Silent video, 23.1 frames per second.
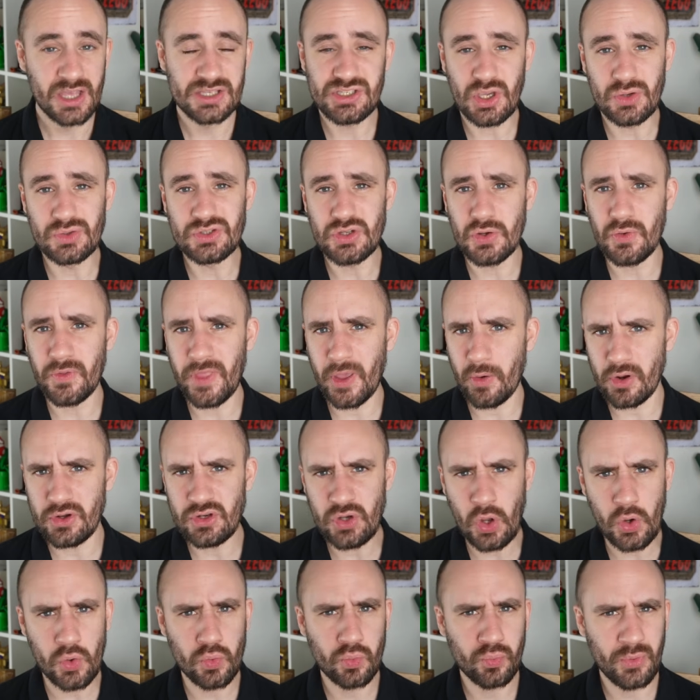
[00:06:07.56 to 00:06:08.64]
so too there are
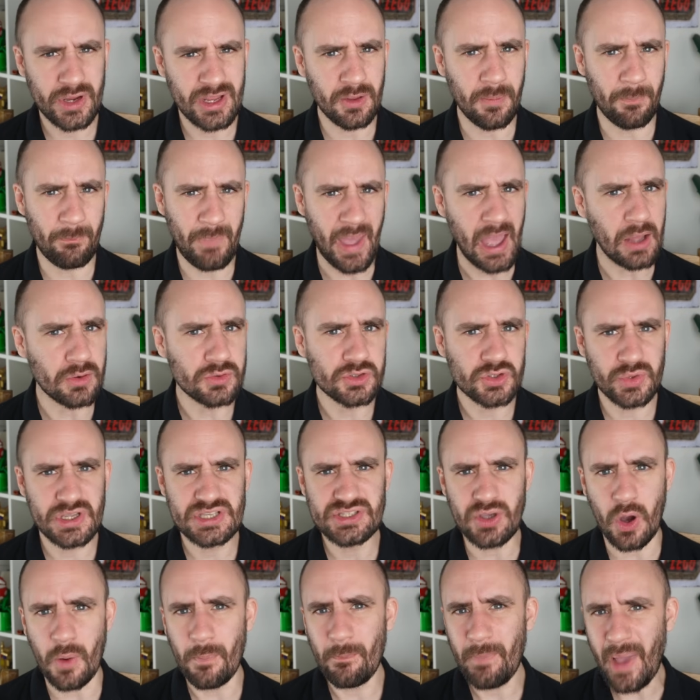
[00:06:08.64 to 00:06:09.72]
no real
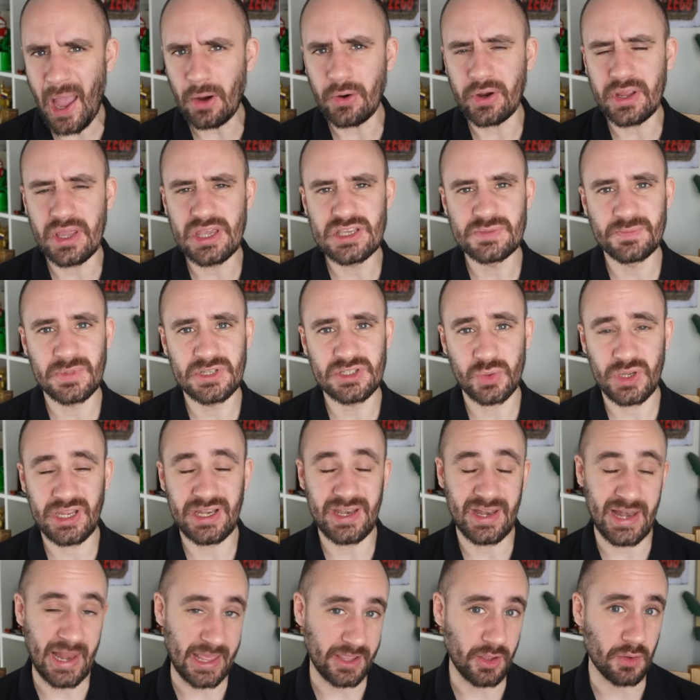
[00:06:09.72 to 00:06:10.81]
boundaries or barriers
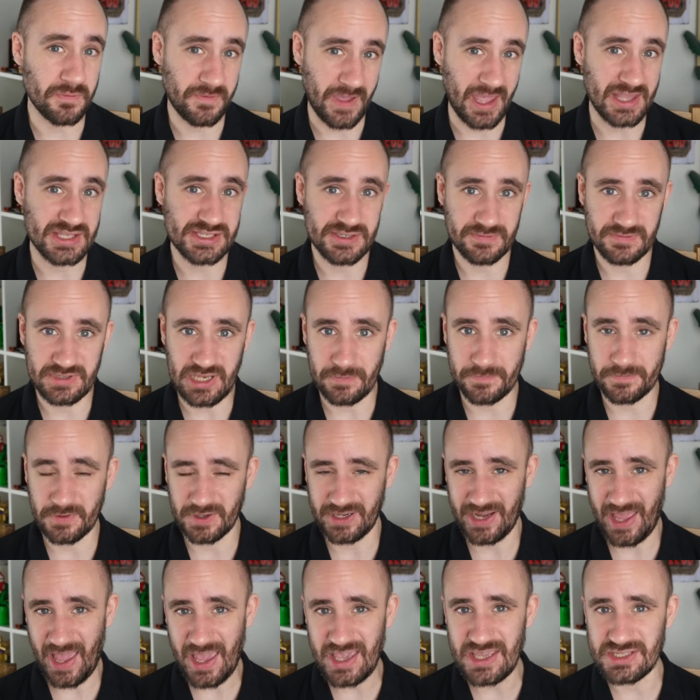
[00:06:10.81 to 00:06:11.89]
between Lego fans of
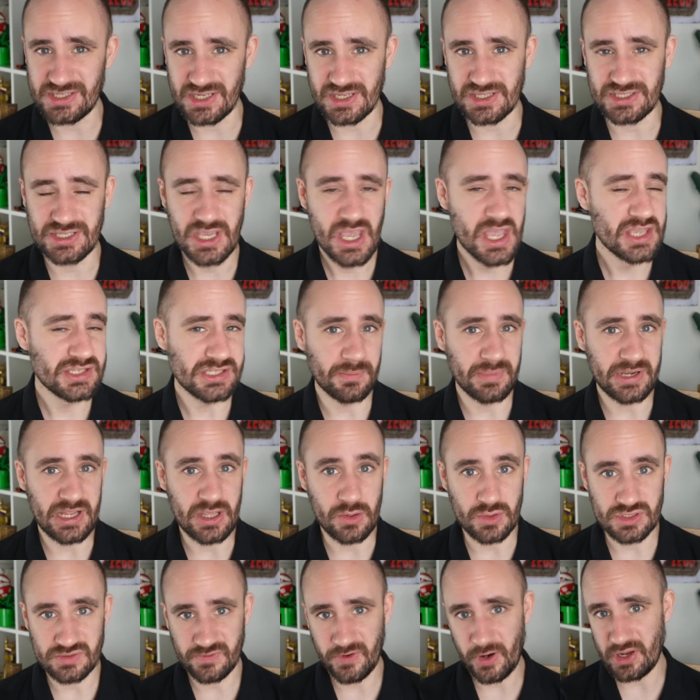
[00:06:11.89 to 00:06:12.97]
different ages. Somebody
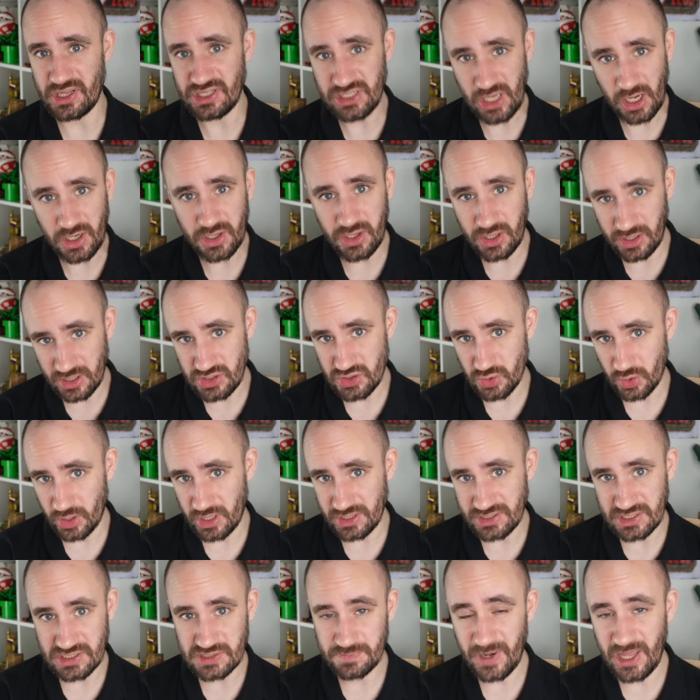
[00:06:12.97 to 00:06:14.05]
who is very young can enjoy
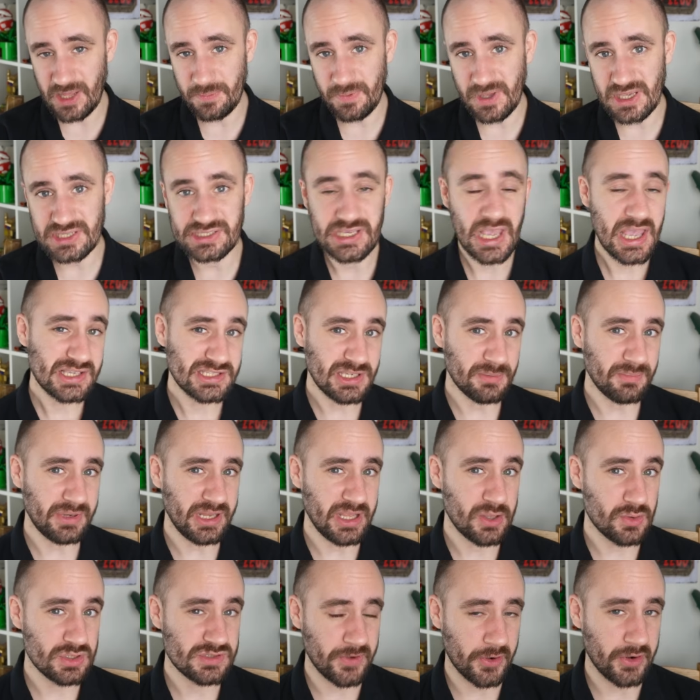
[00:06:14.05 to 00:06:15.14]
a display piece, somebody
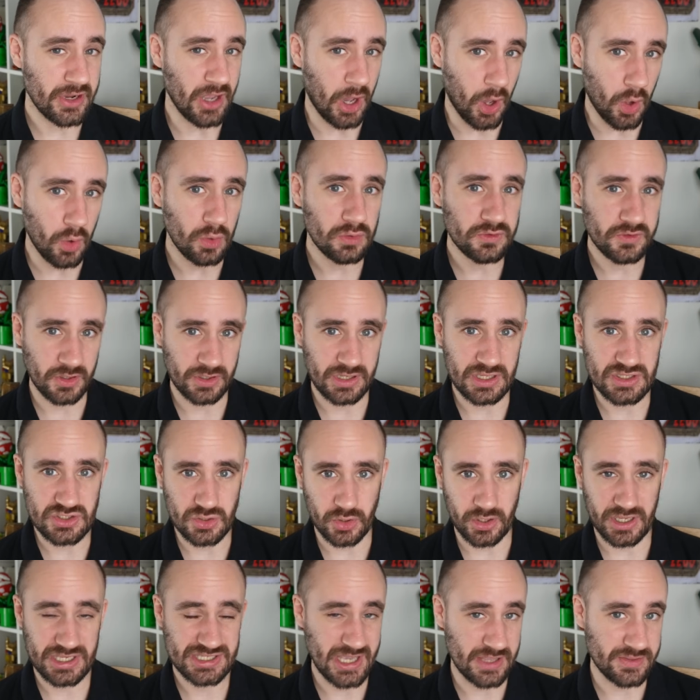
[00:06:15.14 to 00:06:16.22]
who is very old can
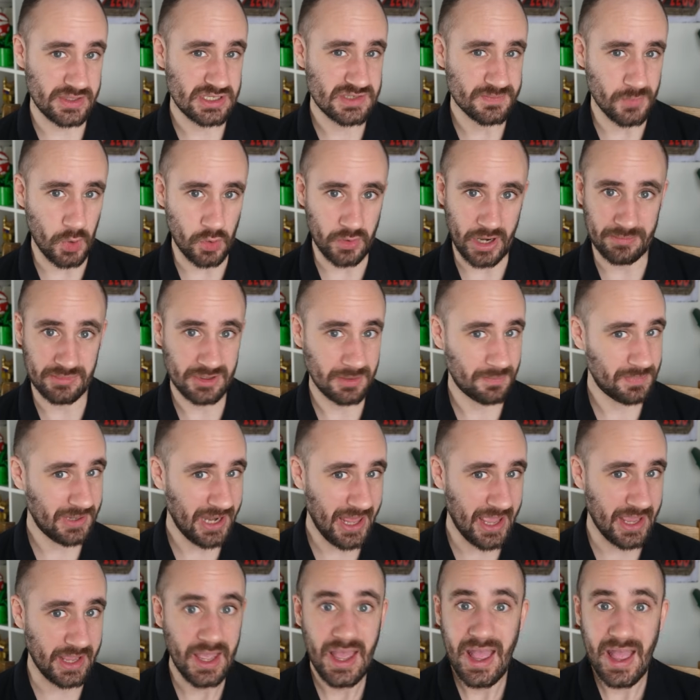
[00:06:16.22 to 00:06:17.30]
enjoy a set that's more aimed at
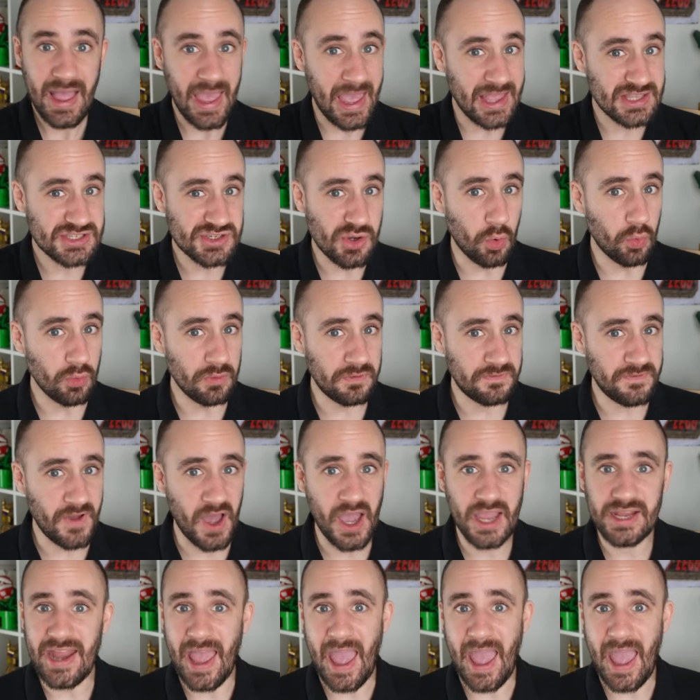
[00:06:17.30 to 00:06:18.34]
play. It's all fine,